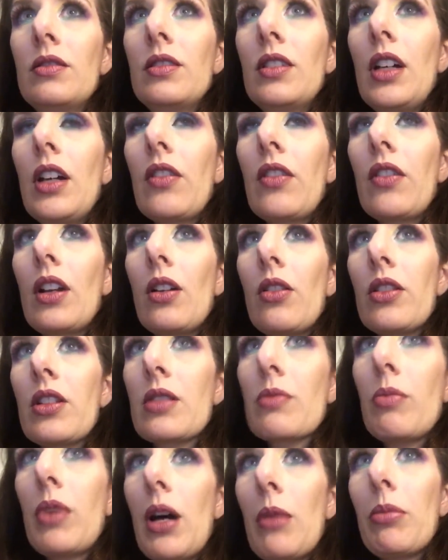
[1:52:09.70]
I've got all these
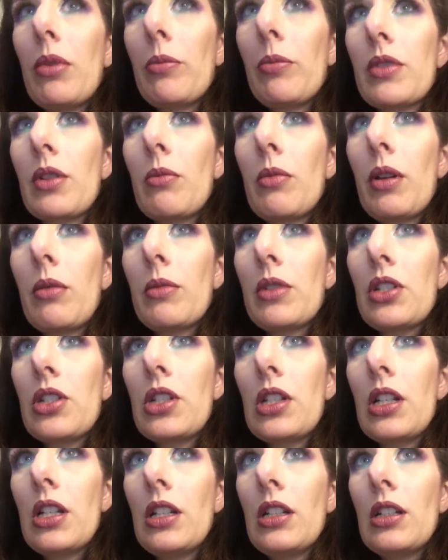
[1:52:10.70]
pop-ups on my
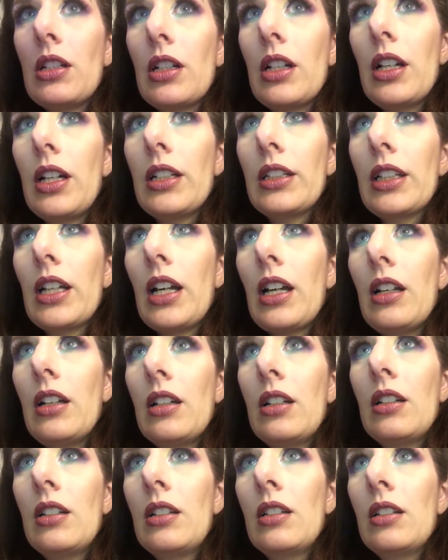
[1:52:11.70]
machine. I hate that.
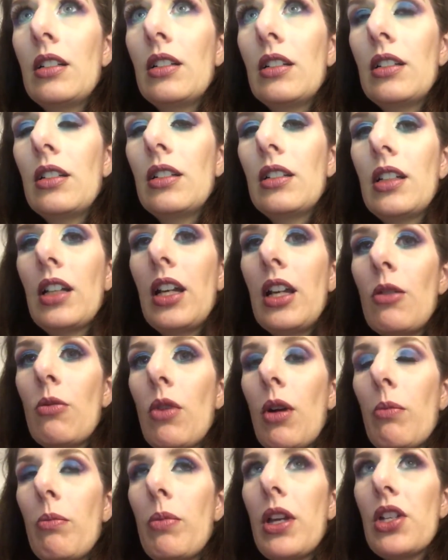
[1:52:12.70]
I hate
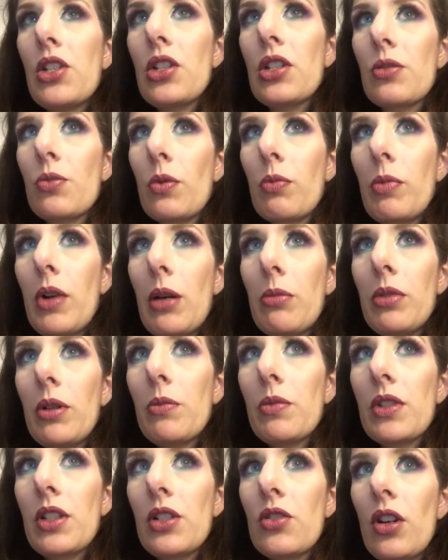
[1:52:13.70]
web pages with pop-ups.
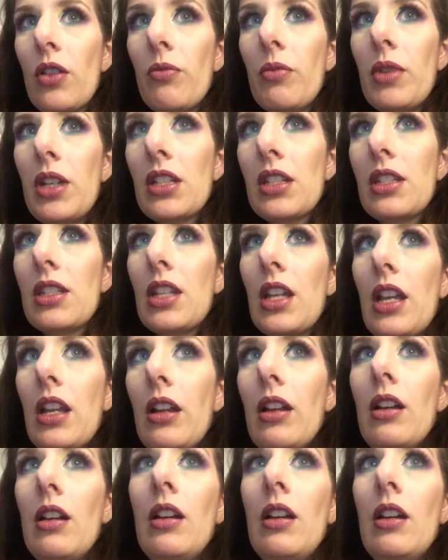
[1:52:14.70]
They drive me insane.